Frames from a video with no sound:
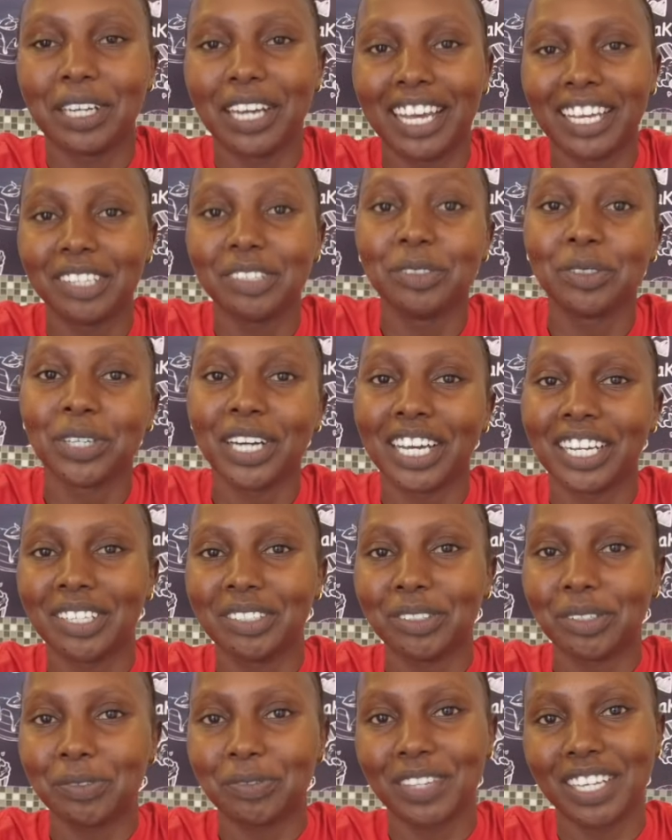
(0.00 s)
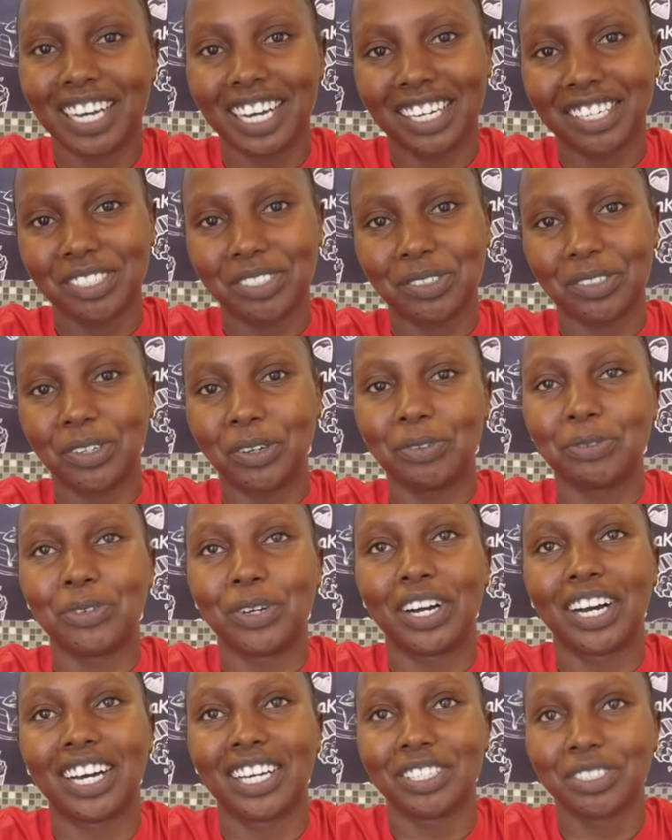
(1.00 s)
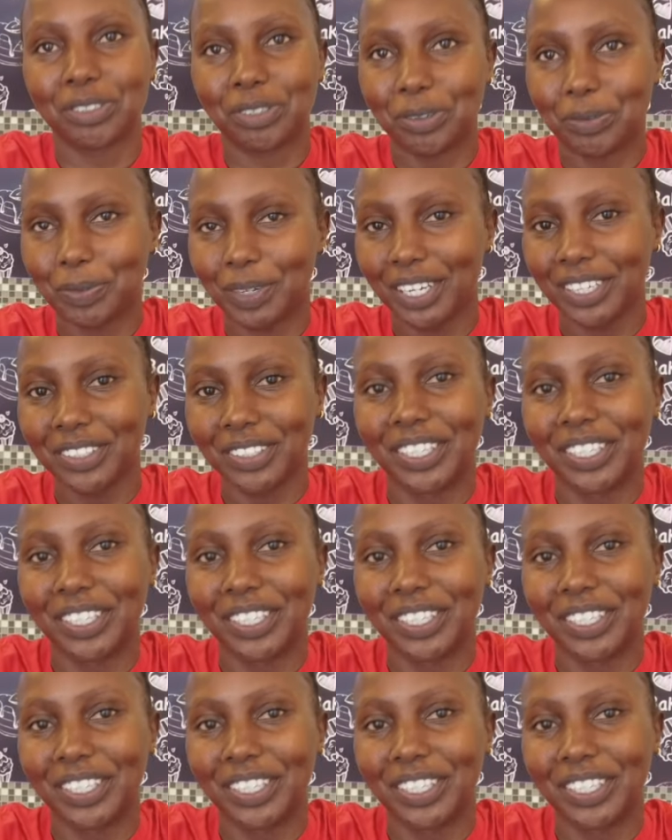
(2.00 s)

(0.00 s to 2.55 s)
I know of the your cash crop.